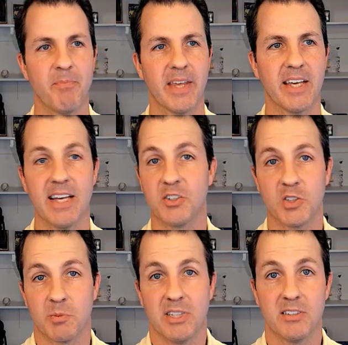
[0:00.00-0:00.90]
And that
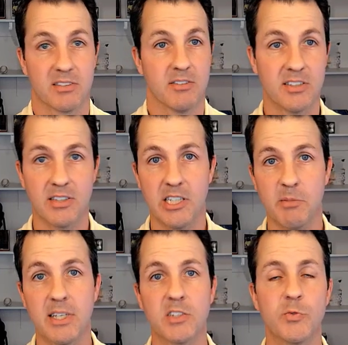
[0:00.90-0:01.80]
just means it's the
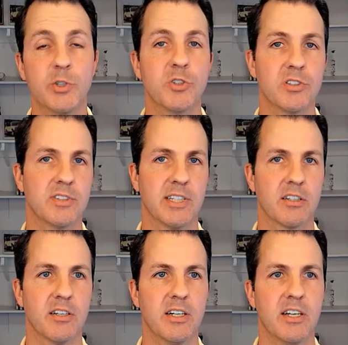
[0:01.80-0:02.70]
MES futures ticker.